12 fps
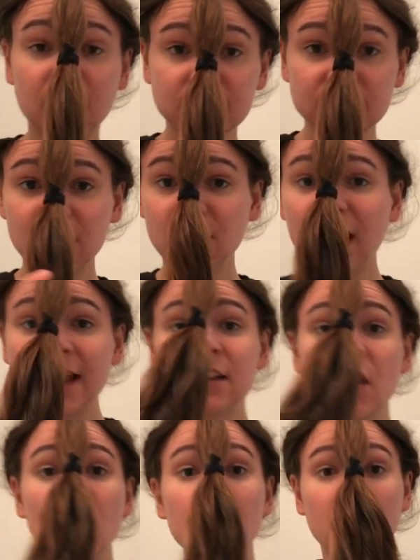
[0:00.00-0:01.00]
Also, I
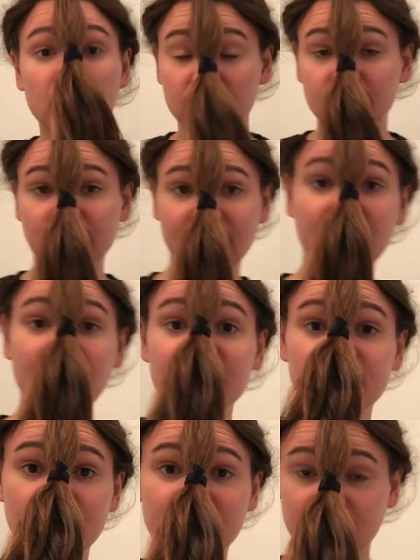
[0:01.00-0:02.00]
know part of my head
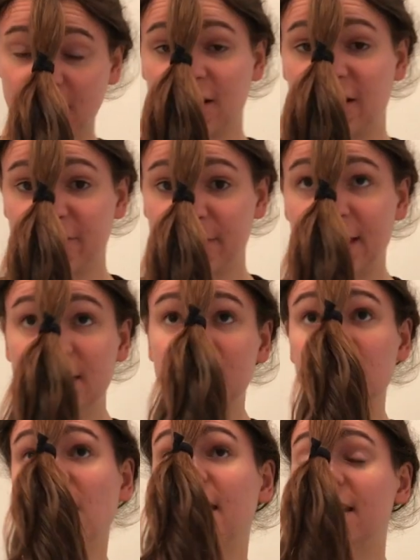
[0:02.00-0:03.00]
is being cut off by the
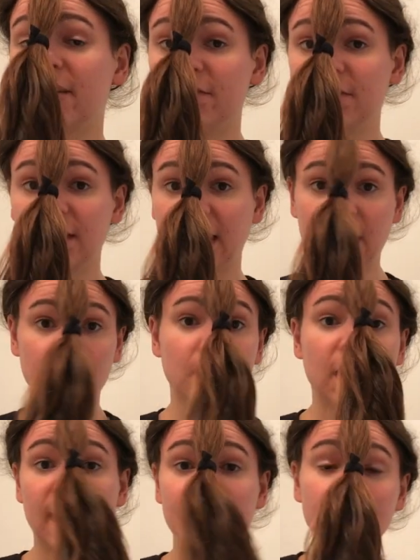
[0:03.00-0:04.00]
shot of the
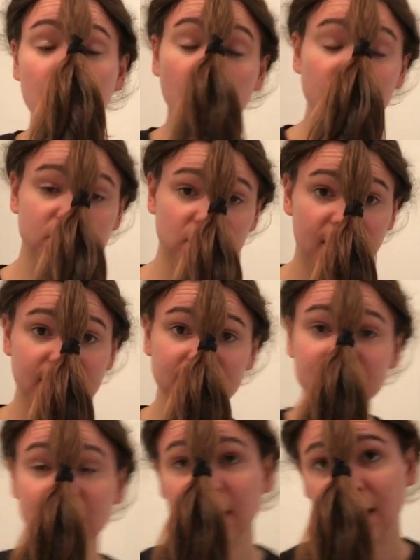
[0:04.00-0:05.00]
camera. I apologize.